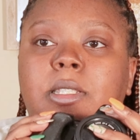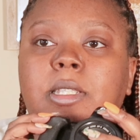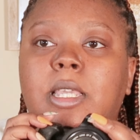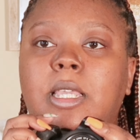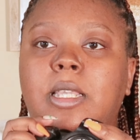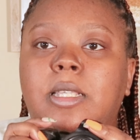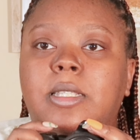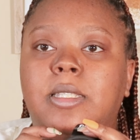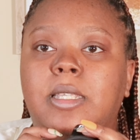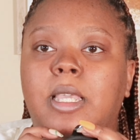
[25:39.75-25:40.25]

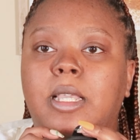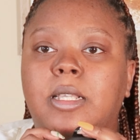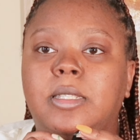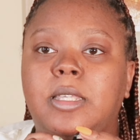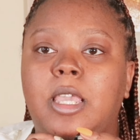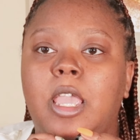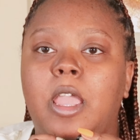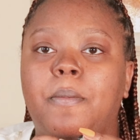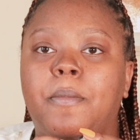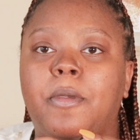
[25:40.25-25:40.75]

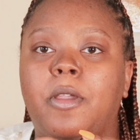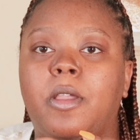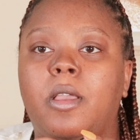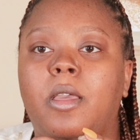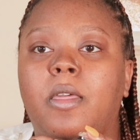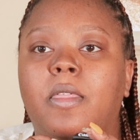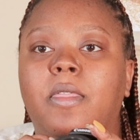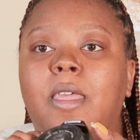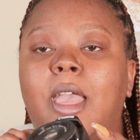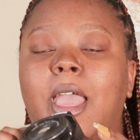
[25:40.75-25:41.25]
T6
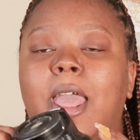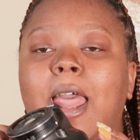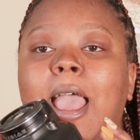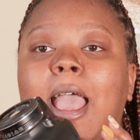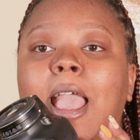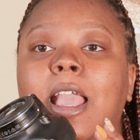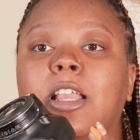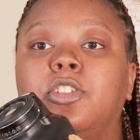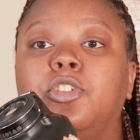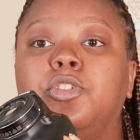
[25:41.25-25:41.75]
camera that
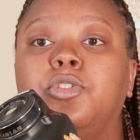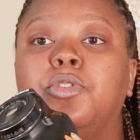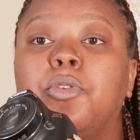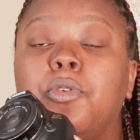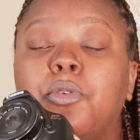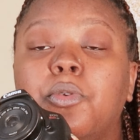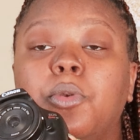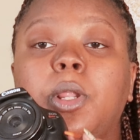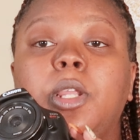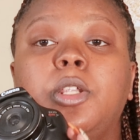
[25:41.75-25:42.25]
I
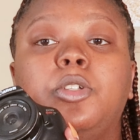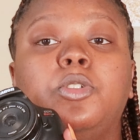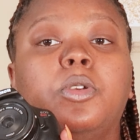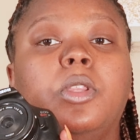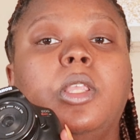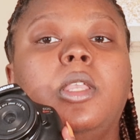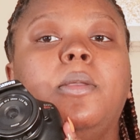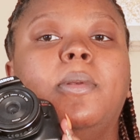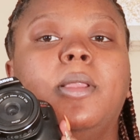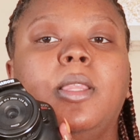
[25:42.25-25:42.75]
truly
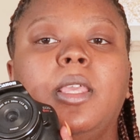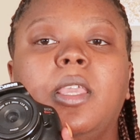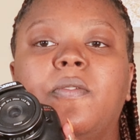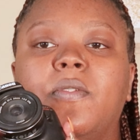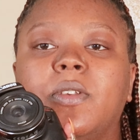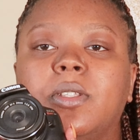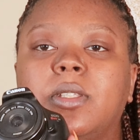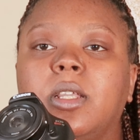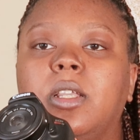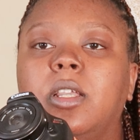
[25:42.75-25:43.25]

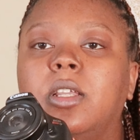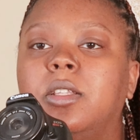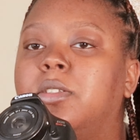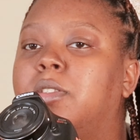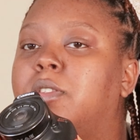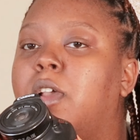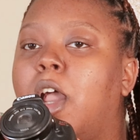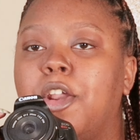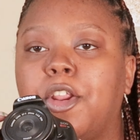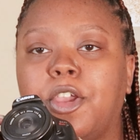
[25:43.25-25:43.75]
believe is a good
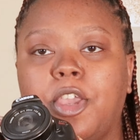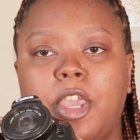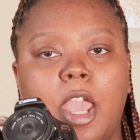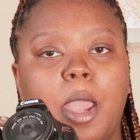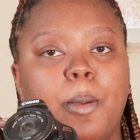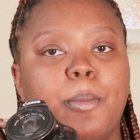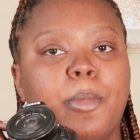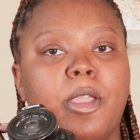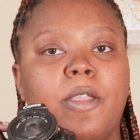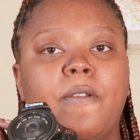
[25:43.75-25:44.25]
starter
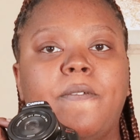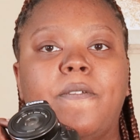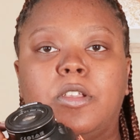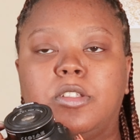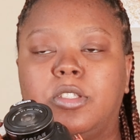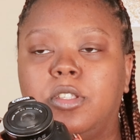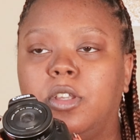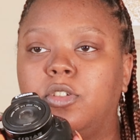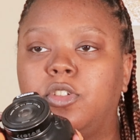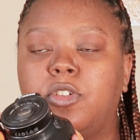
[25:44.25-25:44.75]
camera if
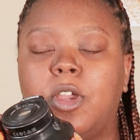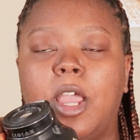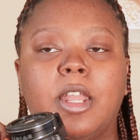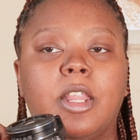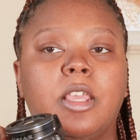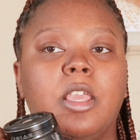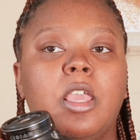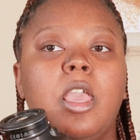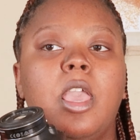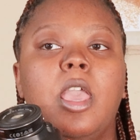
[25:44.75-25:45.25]
you're still
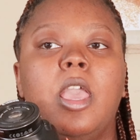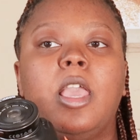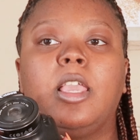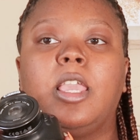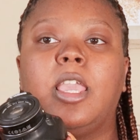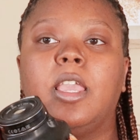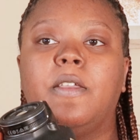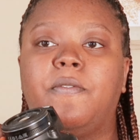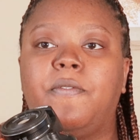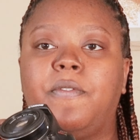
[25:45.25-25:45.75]
trying
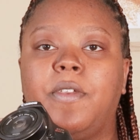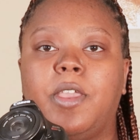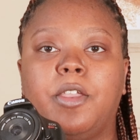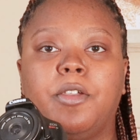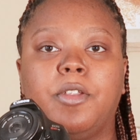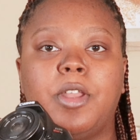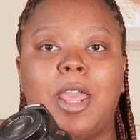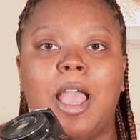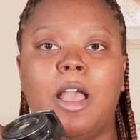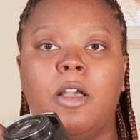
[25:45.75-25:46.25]
to
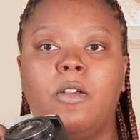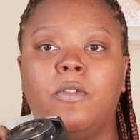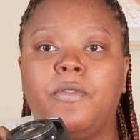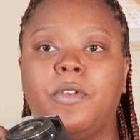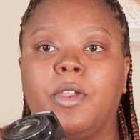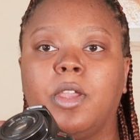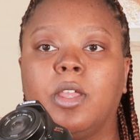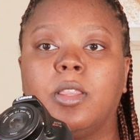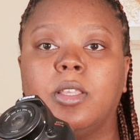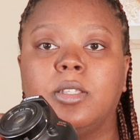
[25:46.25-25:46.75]
figure
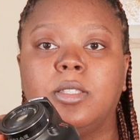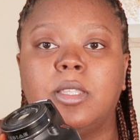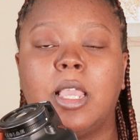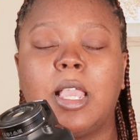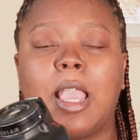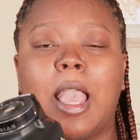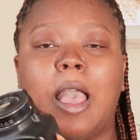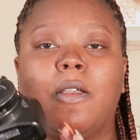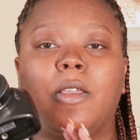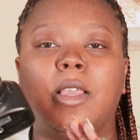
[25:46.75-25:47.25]
this
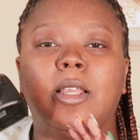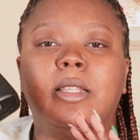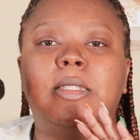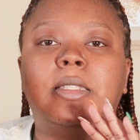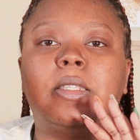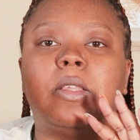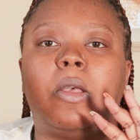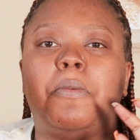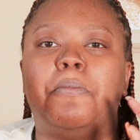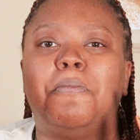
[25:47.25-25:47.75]
thing out.
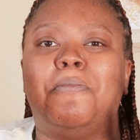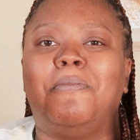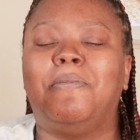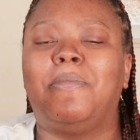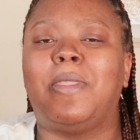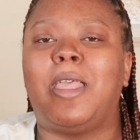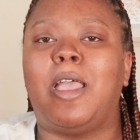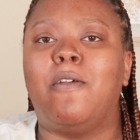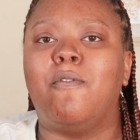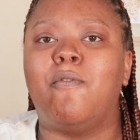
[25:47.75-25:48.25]
It's
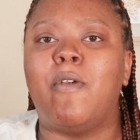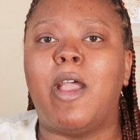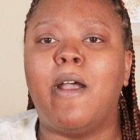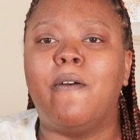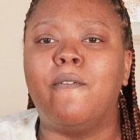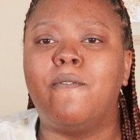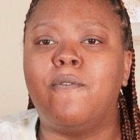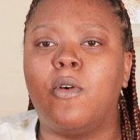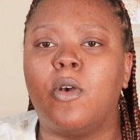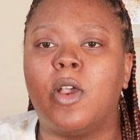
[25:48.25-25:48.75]

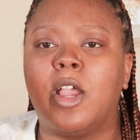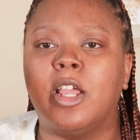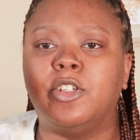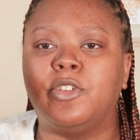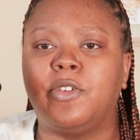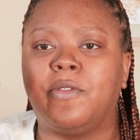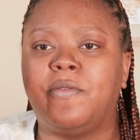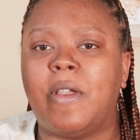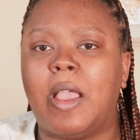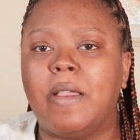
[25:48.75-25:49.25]
around
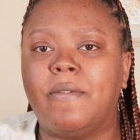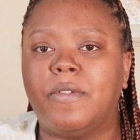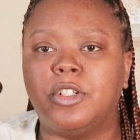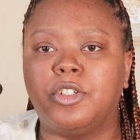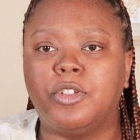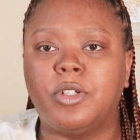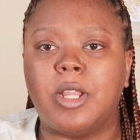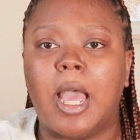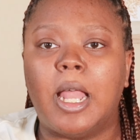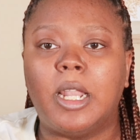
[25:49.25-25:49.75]
$400,
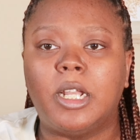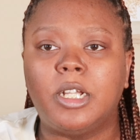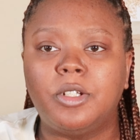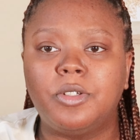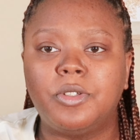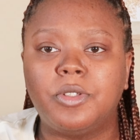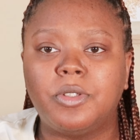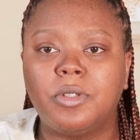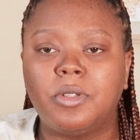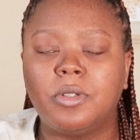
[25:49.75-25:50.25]

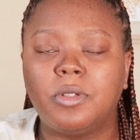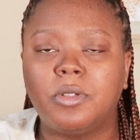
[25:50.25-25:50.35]
$500,